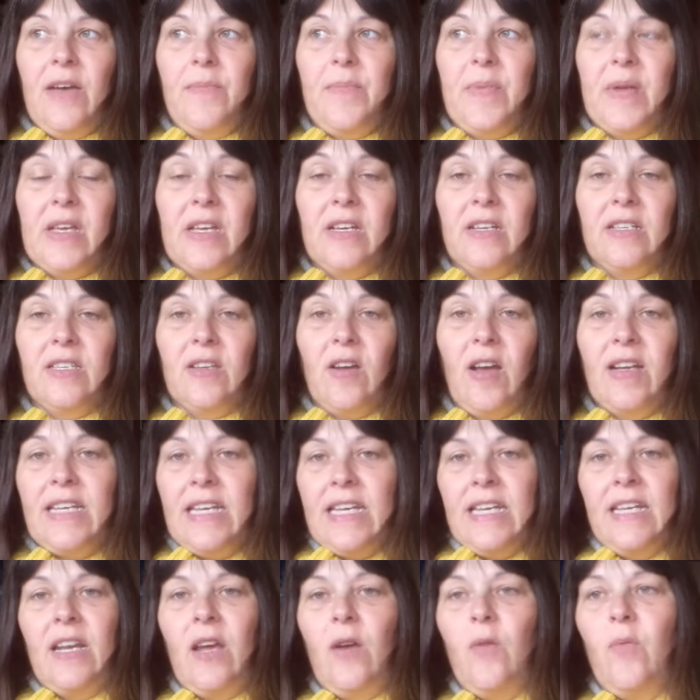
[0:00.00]
because I
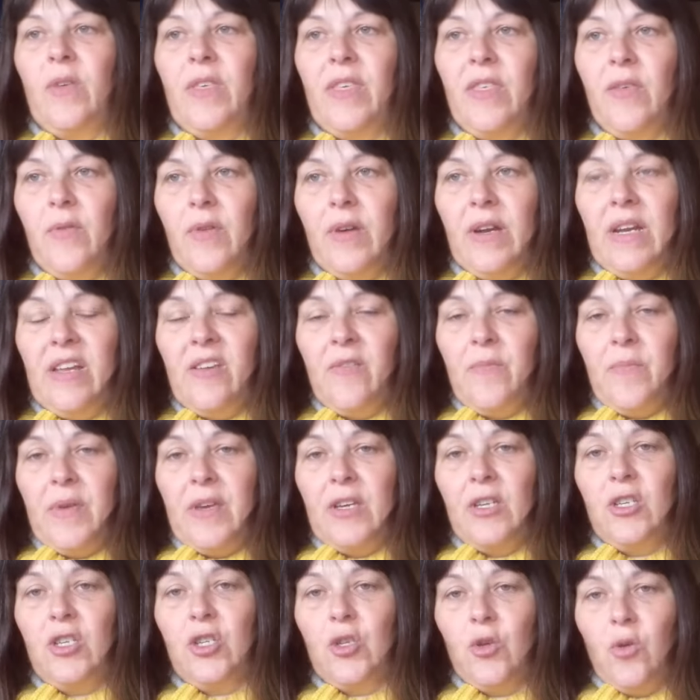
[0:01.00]
didn't know whether they were going to give me
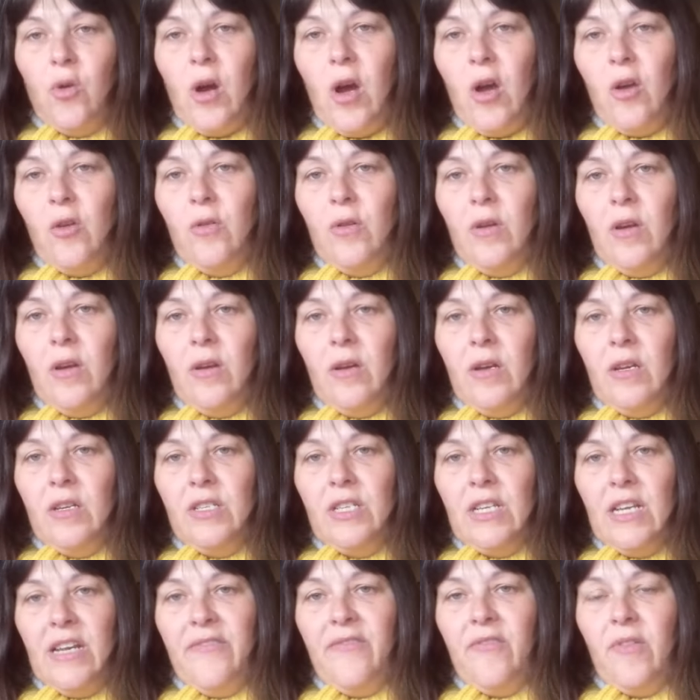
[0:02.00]
a short
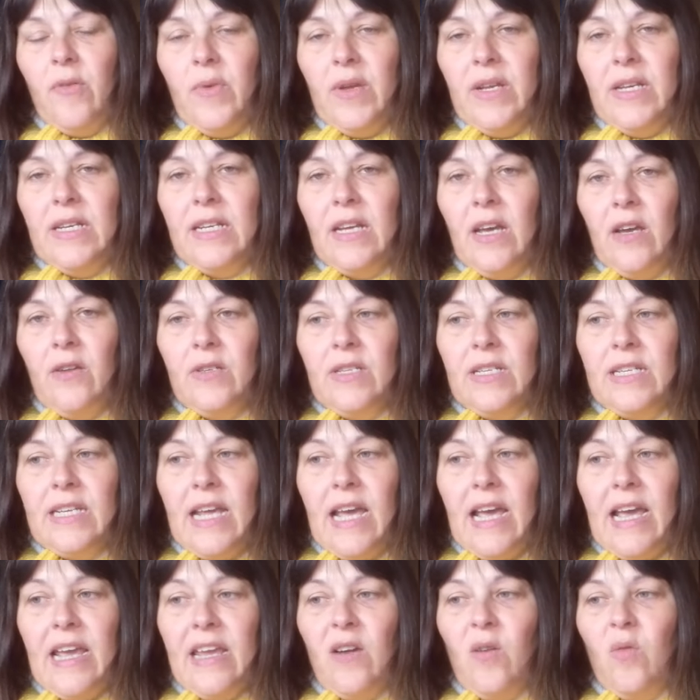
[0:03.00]
delivery window
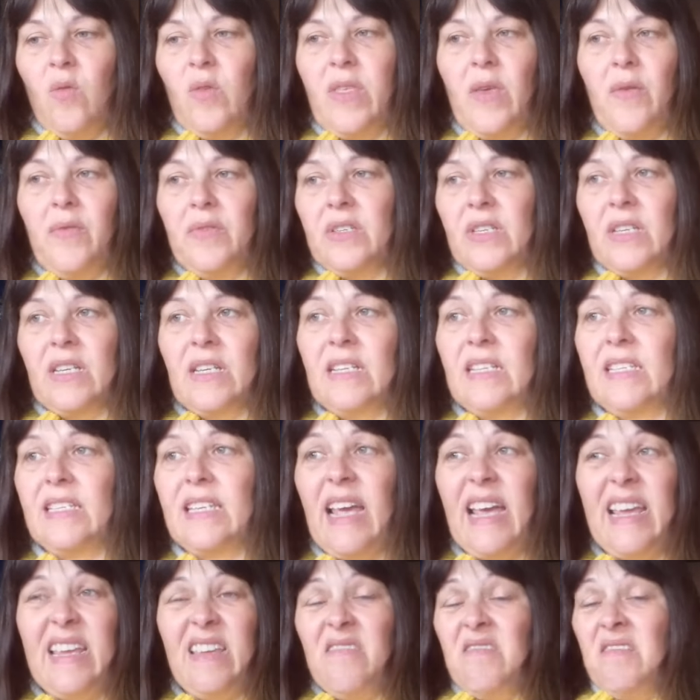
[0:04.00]
today, or they were just going to
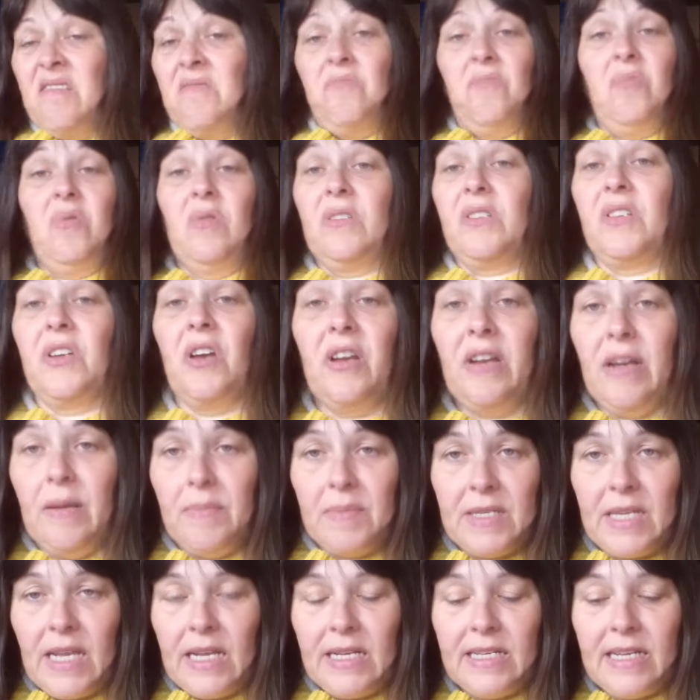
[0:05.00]
say, we'll turn
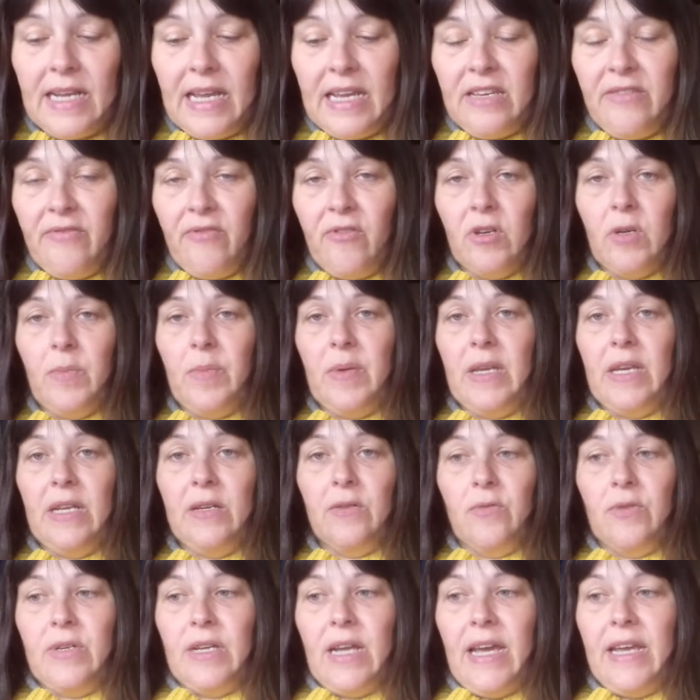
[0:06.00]
up Sunday and you've got to be
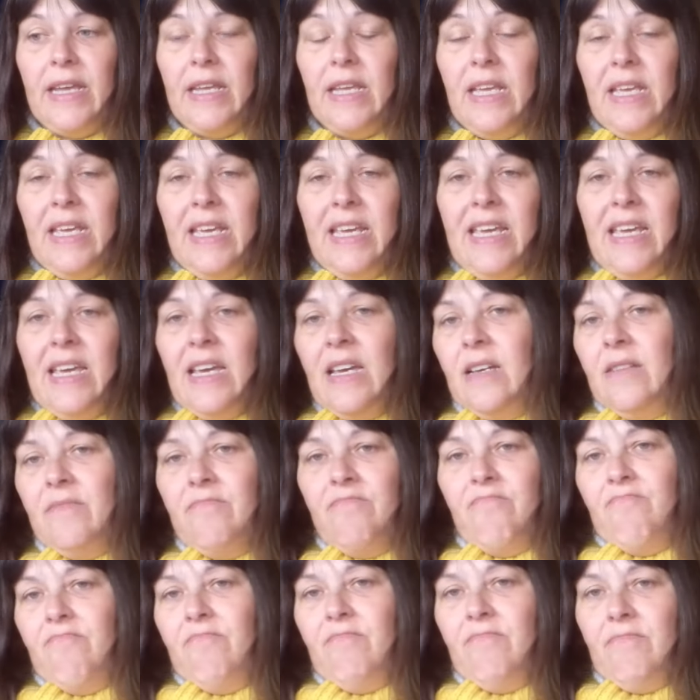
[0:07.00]
in all day.
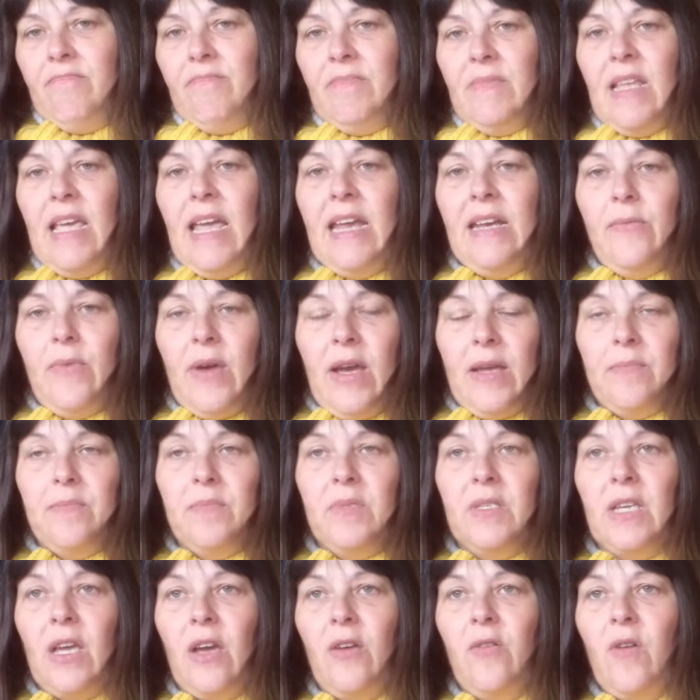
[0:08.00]
Anyway,
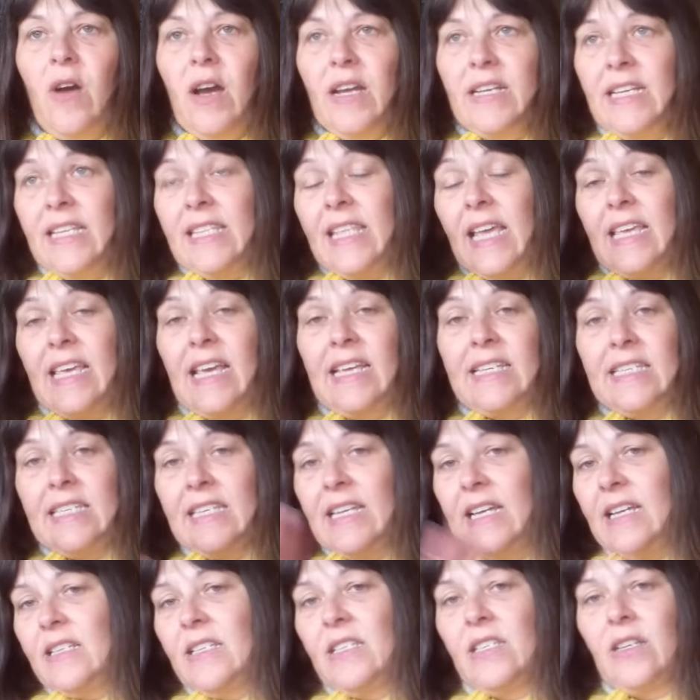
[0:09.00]
so I did that
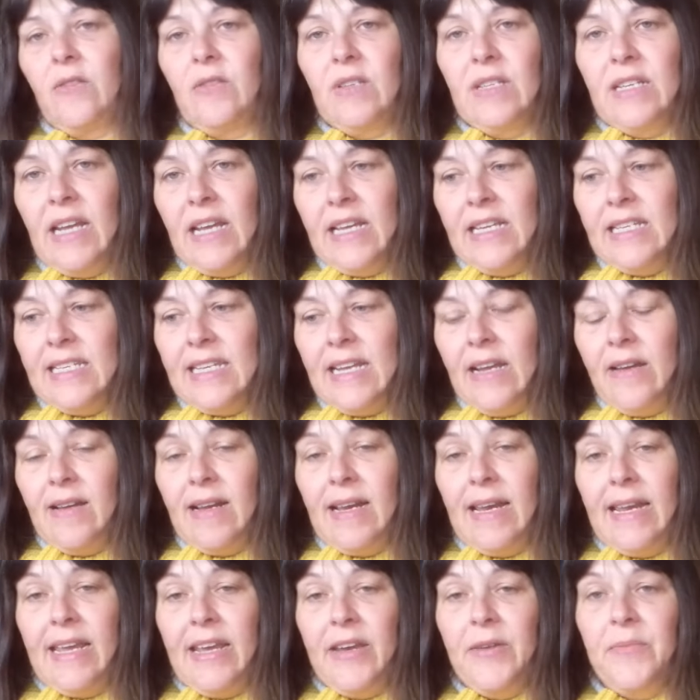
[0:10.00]
yesterday, so today is now
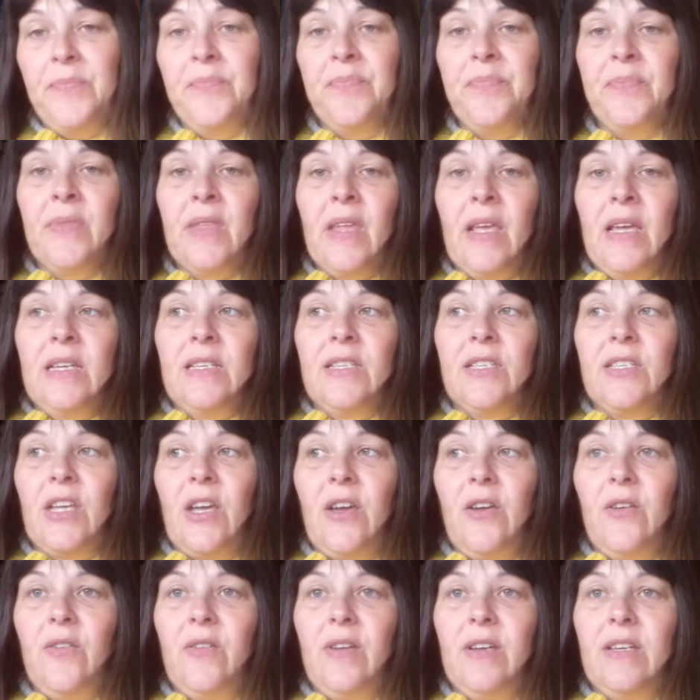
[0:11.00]
clear.
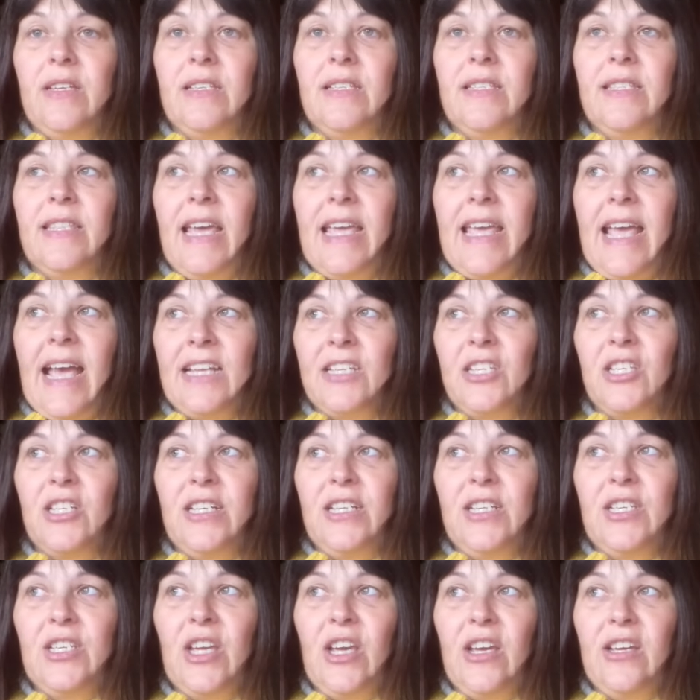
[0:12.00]
So they
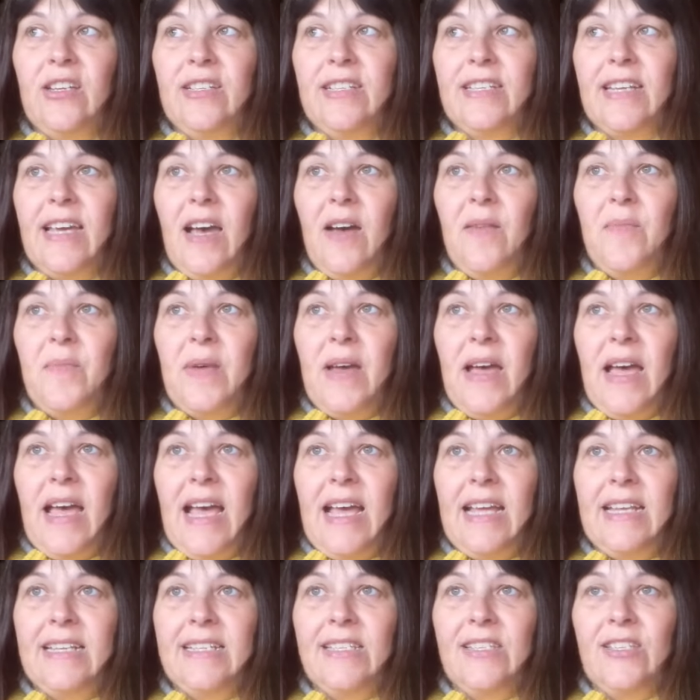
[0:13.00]
actually turned up
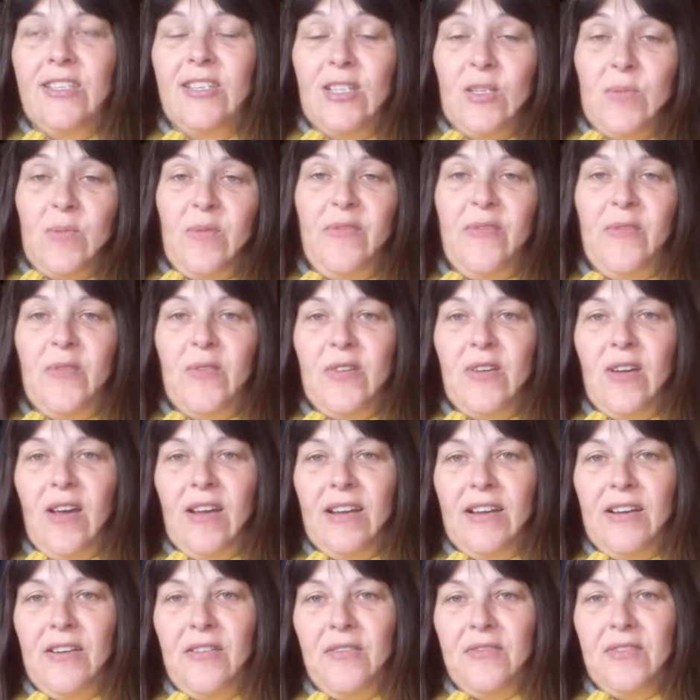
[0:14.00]
at just before
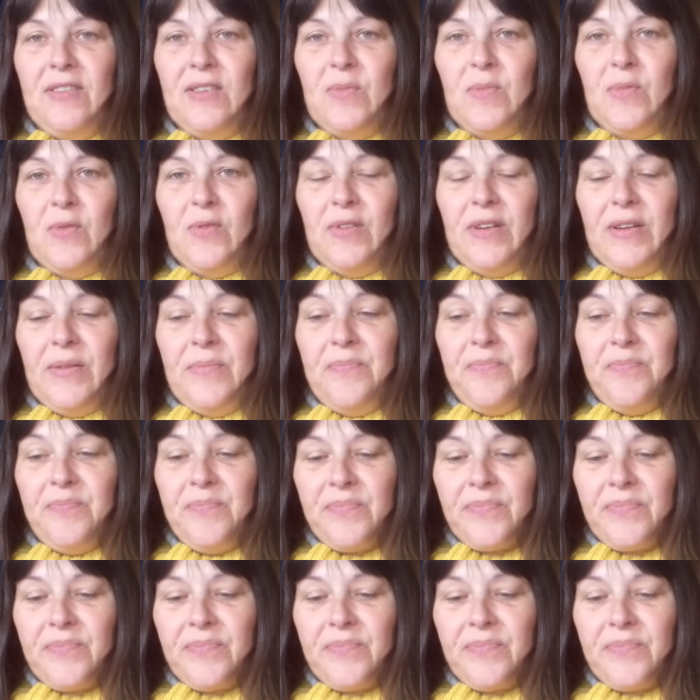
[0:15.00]
9 o'clock this morning.